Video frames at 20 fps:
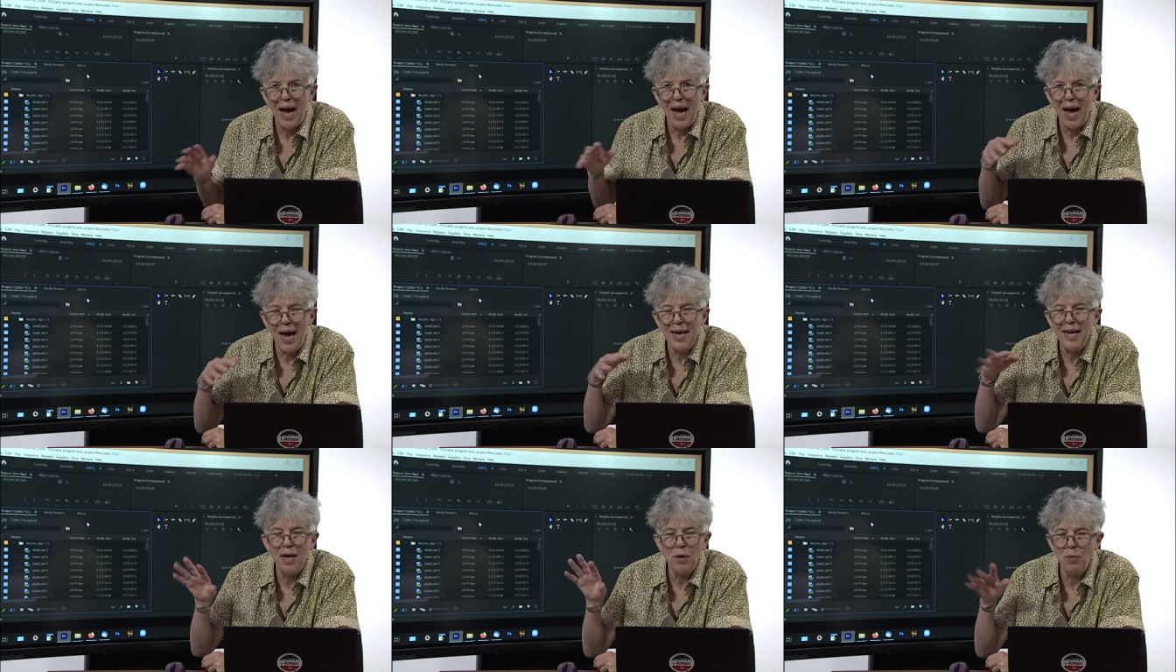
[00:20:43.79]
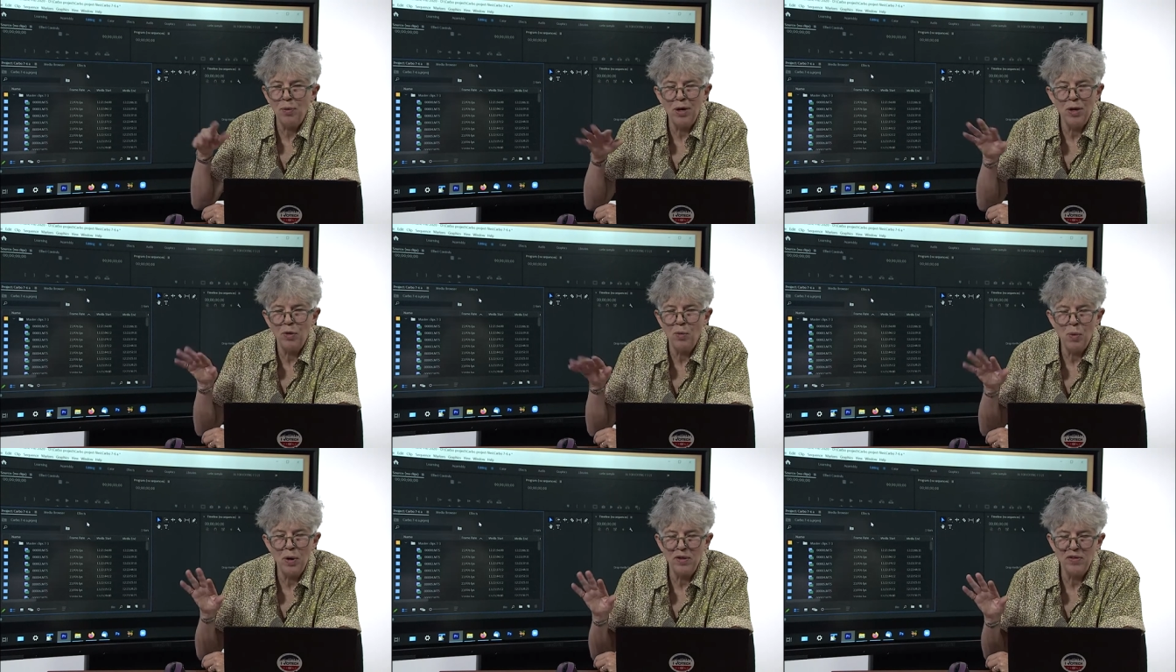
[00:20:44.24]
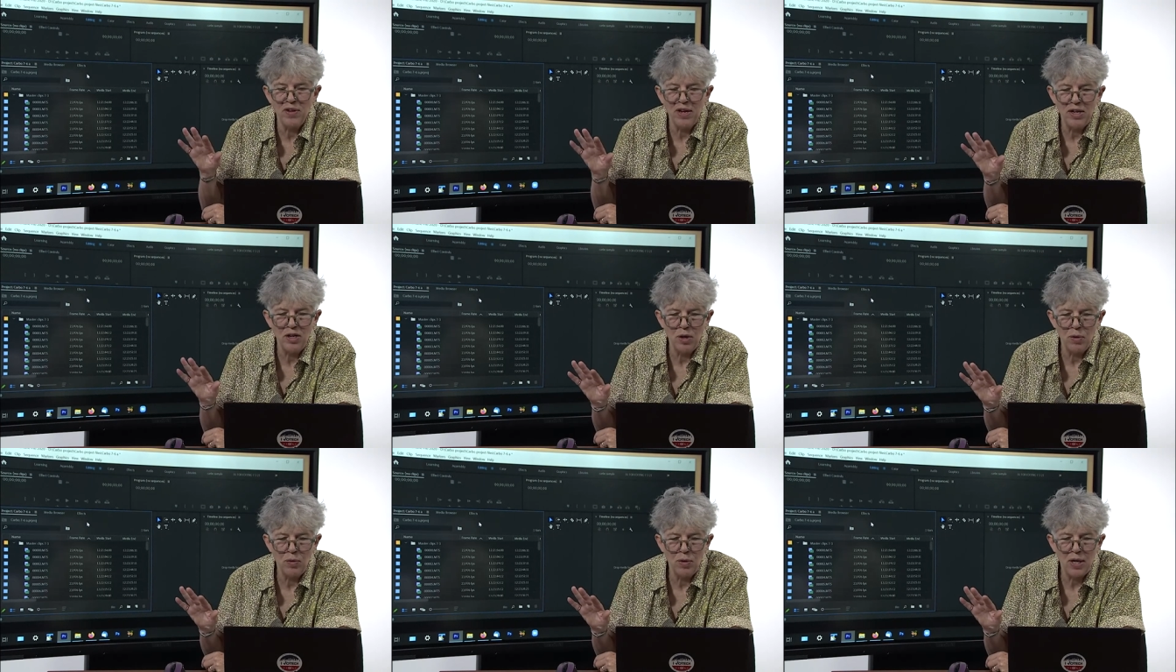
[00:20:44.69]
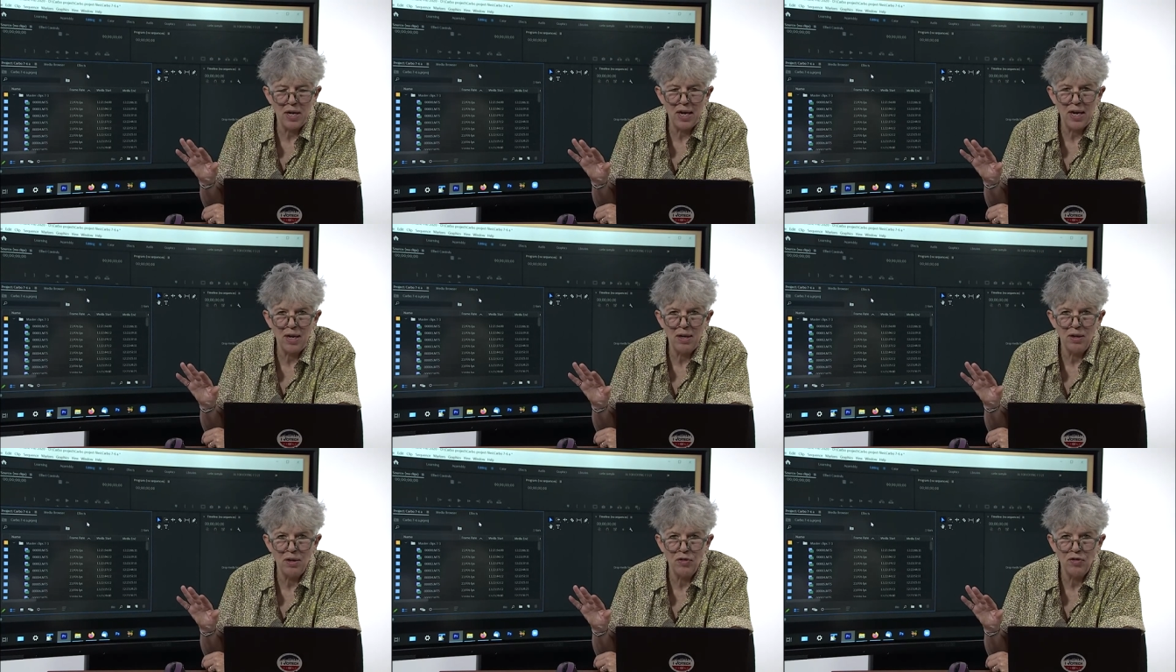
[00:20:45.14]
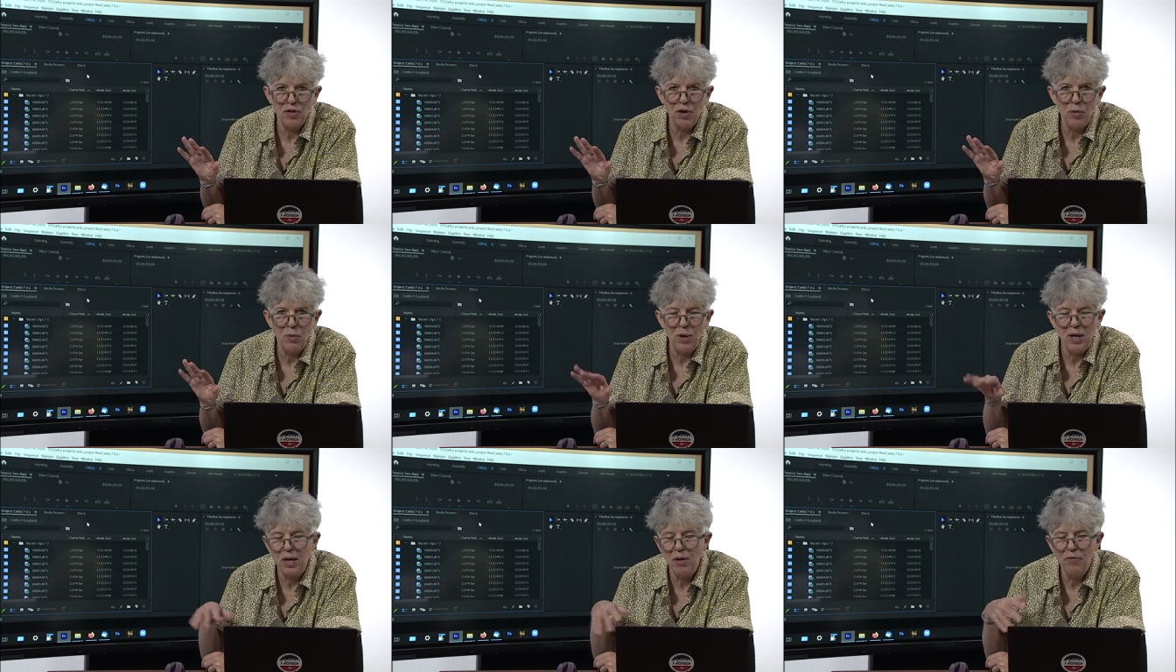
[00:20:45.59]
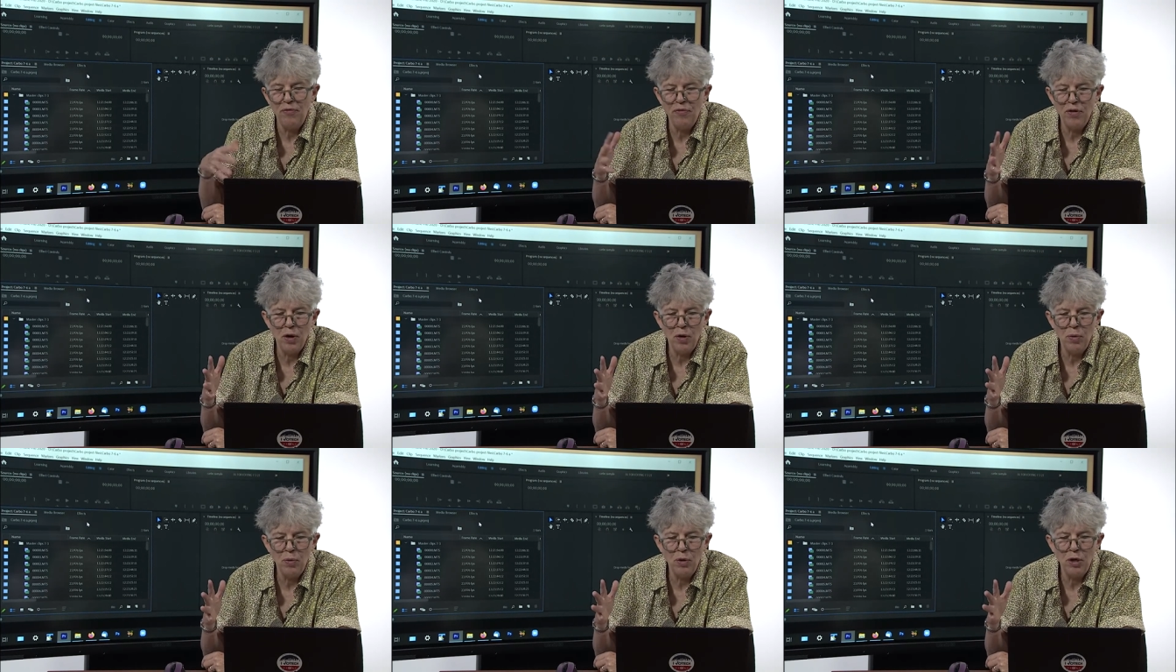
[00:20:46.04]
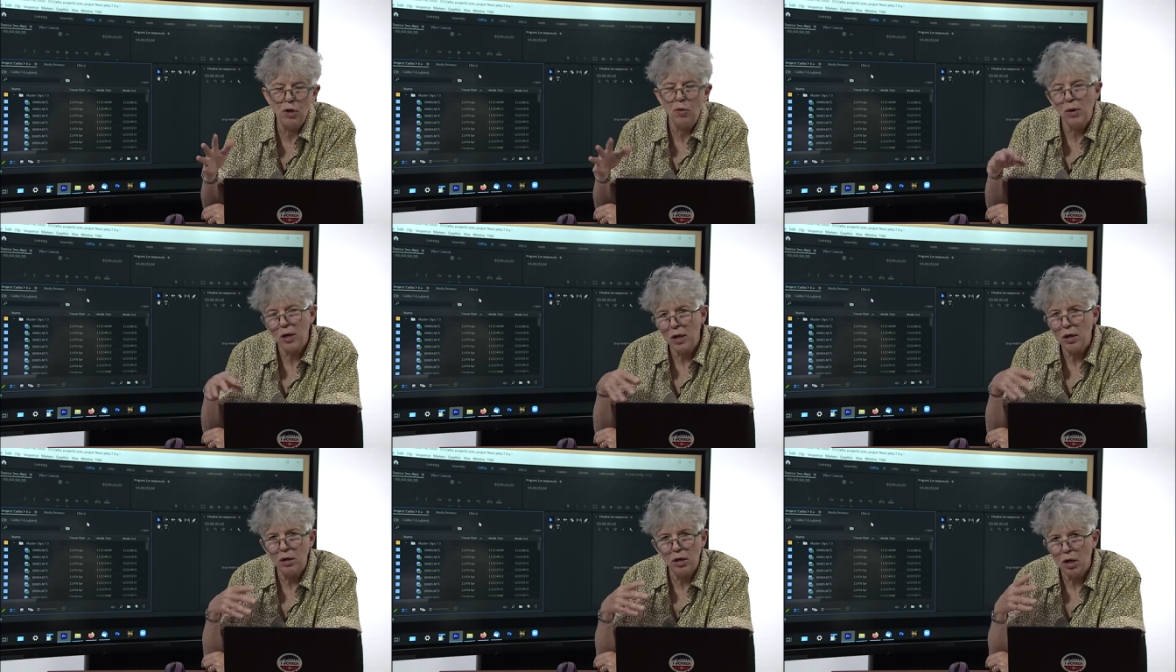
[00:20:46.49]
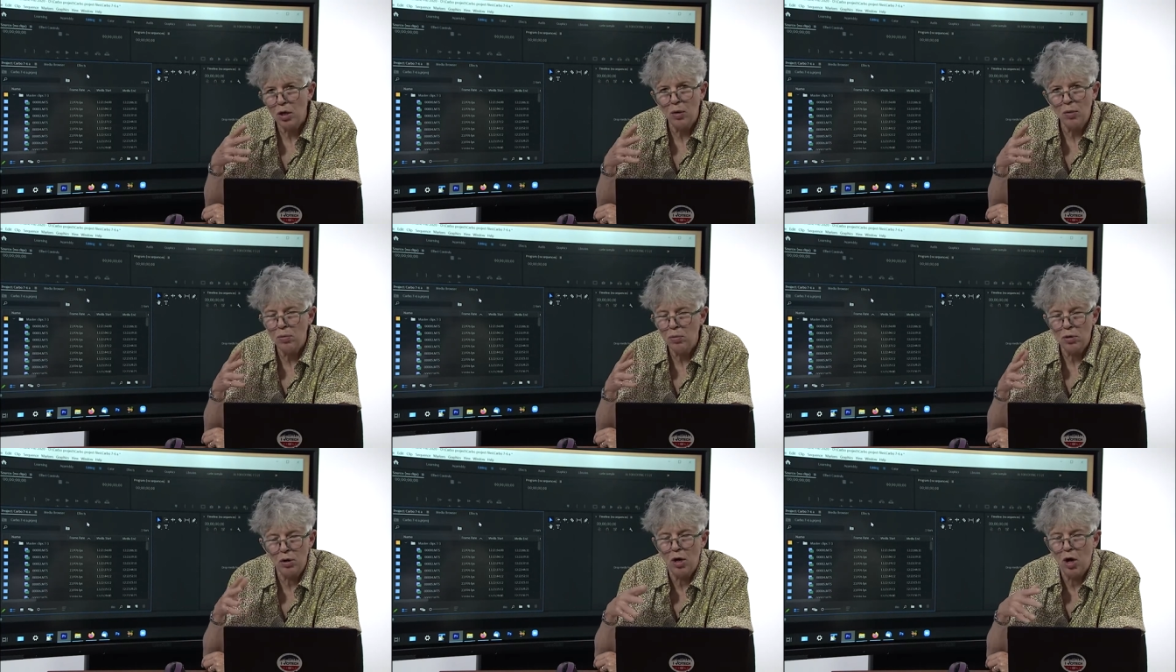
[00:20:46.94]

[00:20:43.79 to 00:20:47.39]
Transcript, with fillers: I get rid of the ones I don't need. So info, you can, you know,